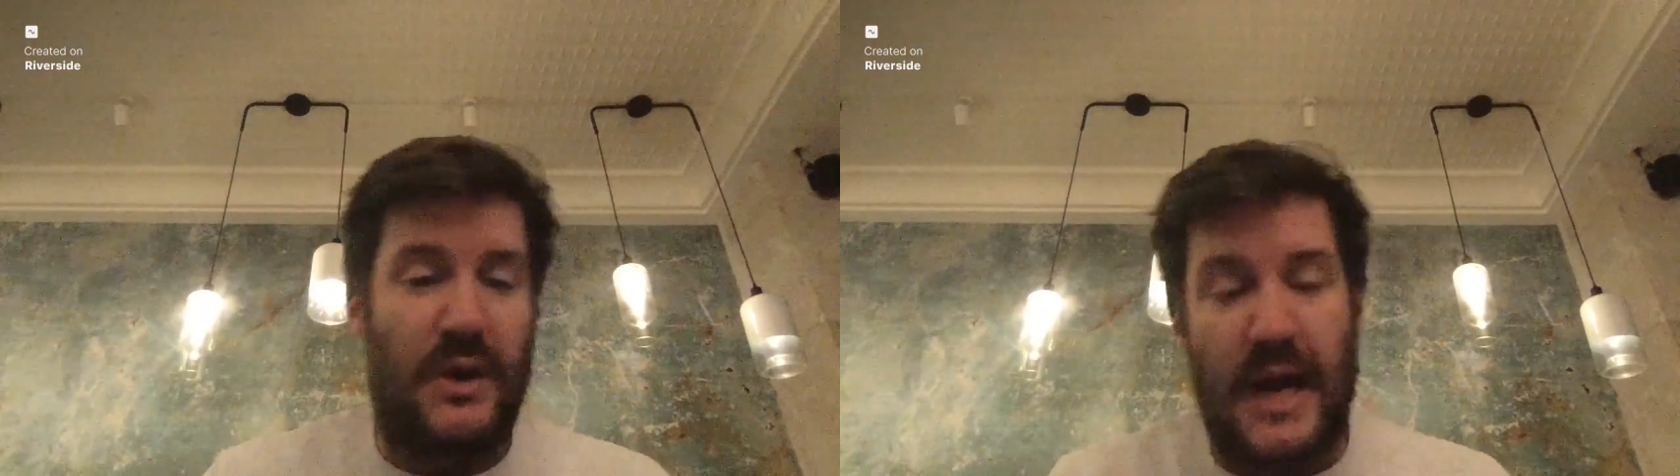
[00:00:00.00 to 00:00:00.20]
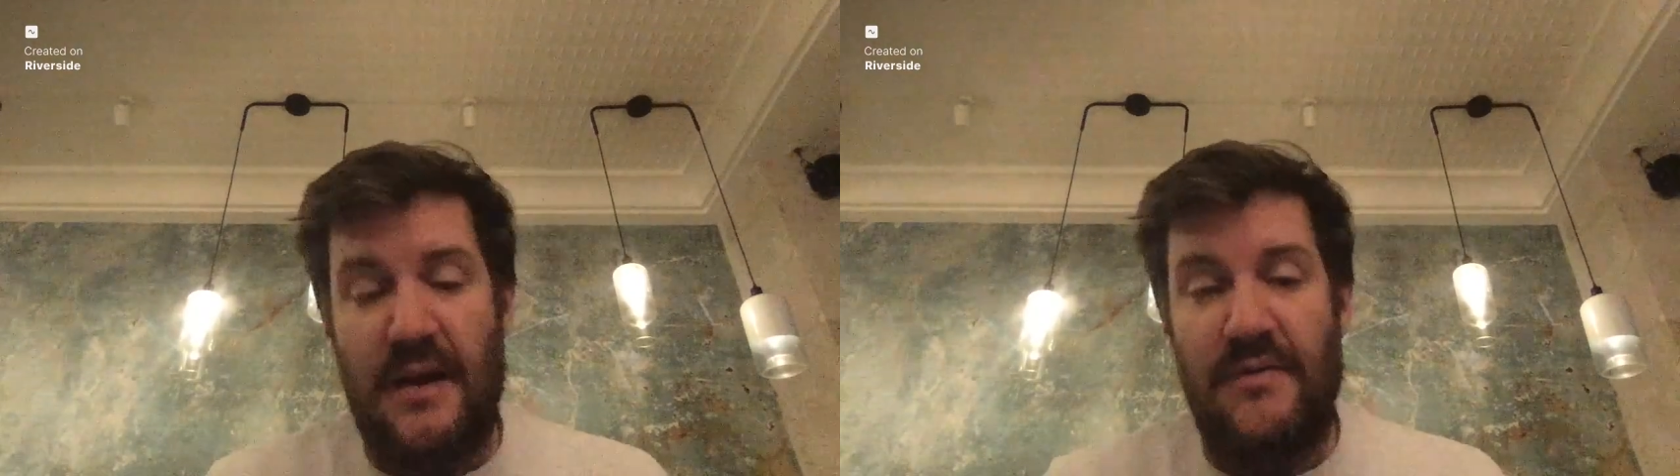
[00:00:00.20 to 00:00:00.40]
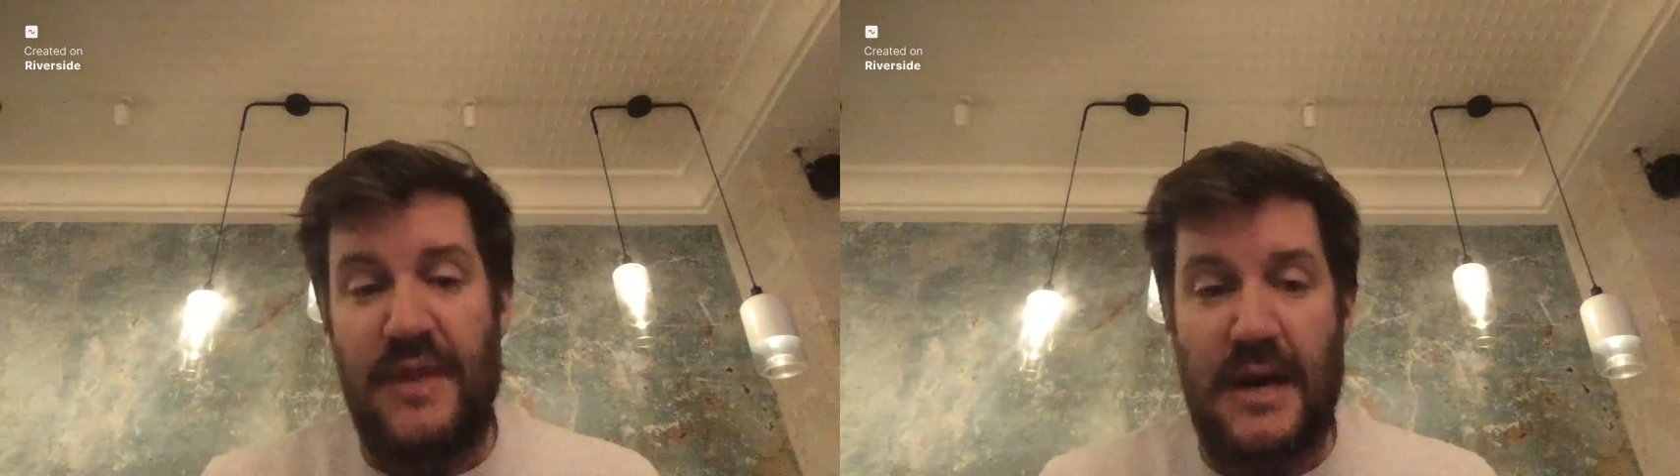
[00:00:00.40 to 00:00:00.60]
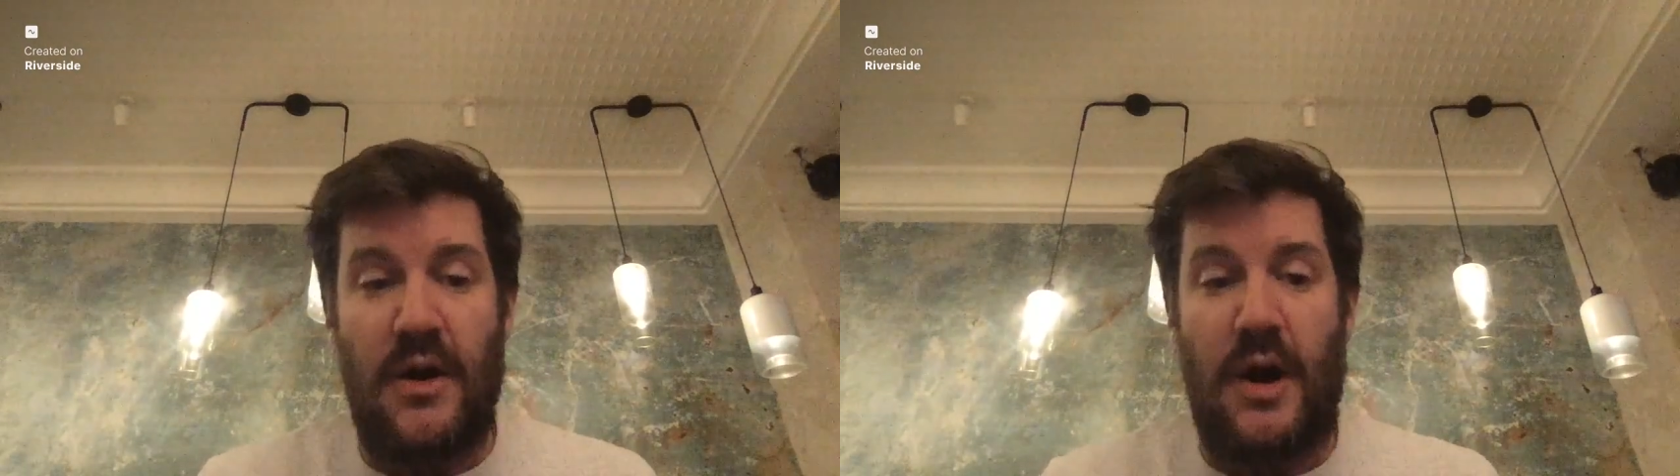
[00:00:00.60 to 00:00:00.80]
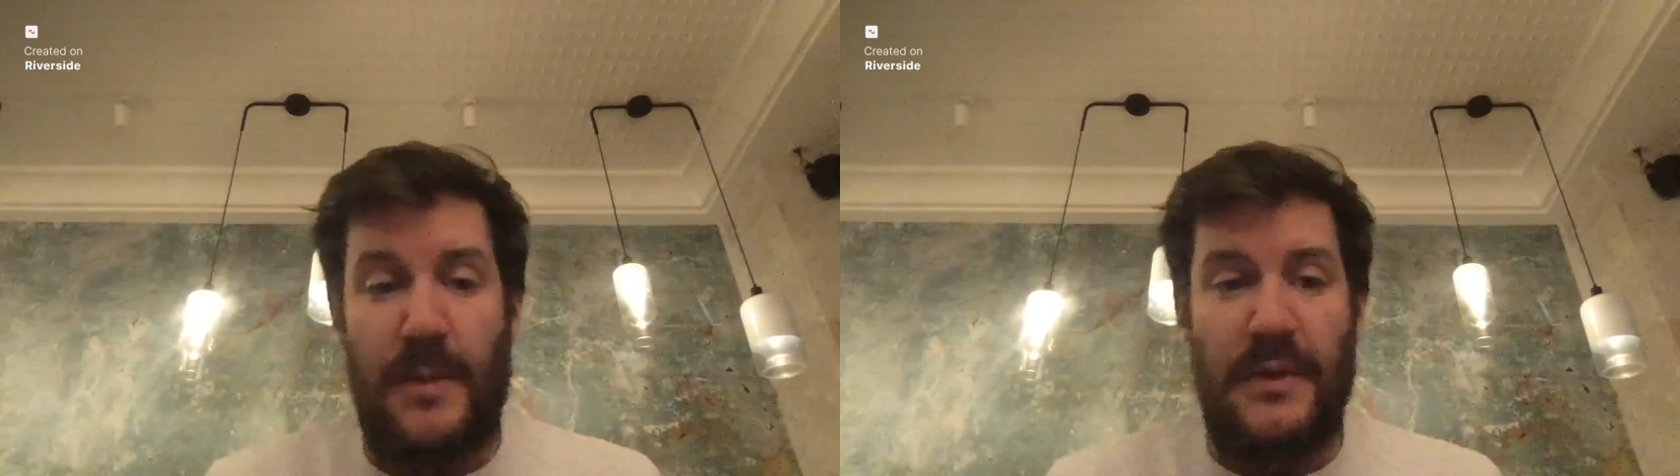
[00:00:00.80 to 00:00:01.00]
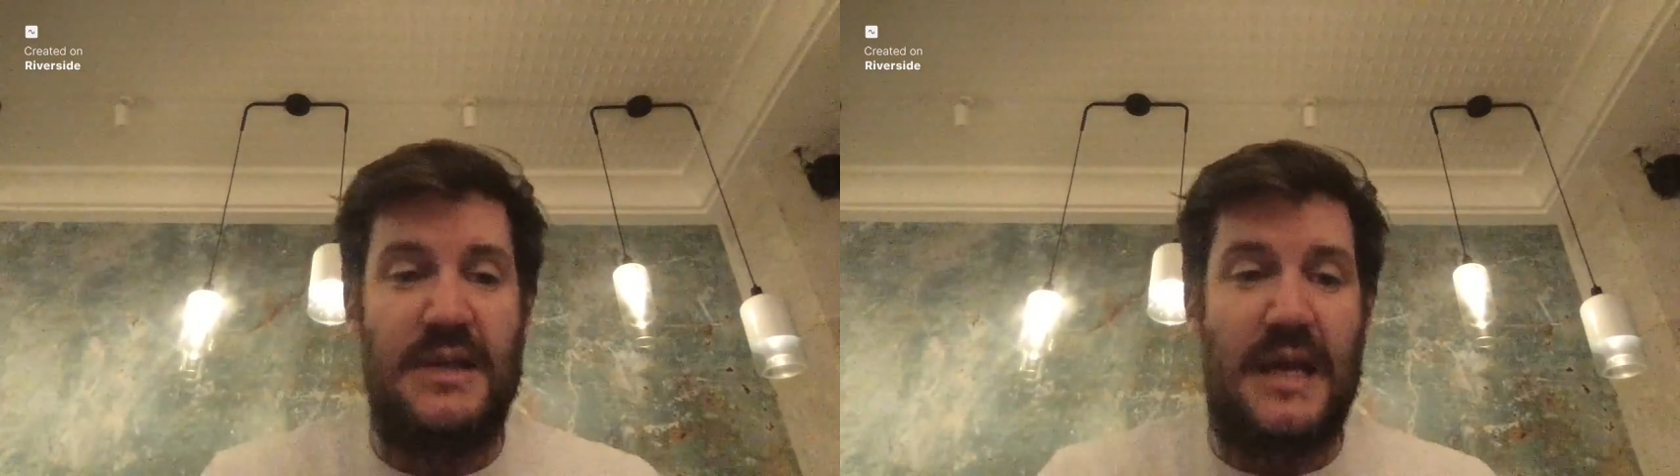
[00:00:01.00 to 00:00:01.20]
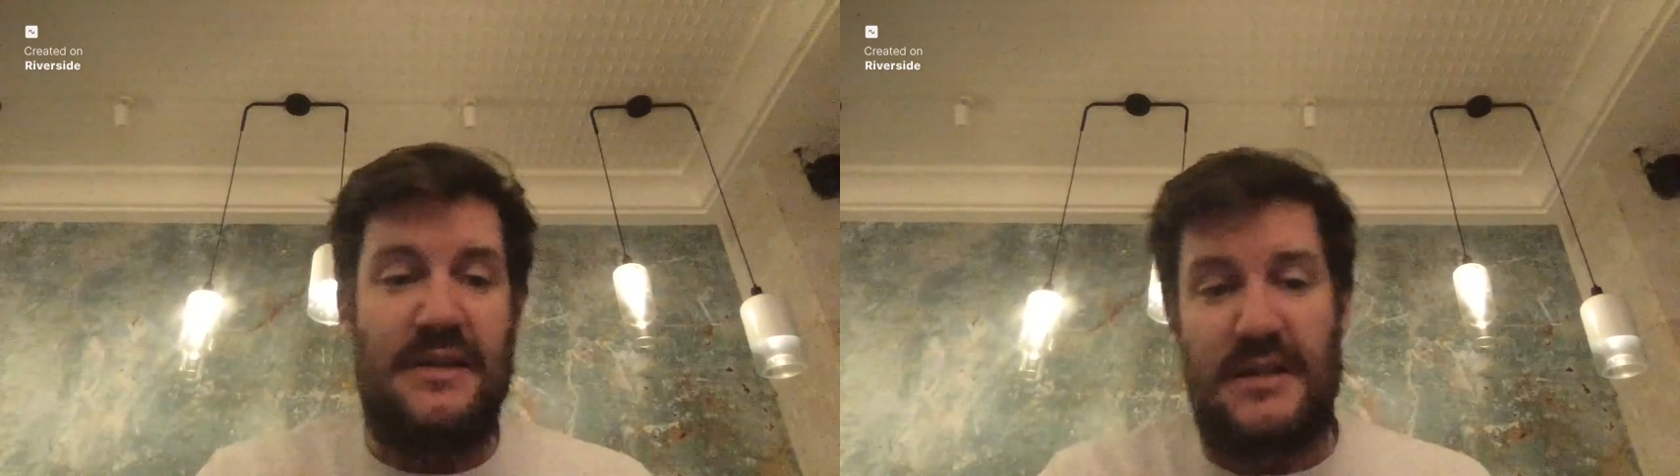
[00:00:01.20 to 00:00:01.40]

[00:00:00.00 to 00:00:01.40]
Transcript: kind of there almost as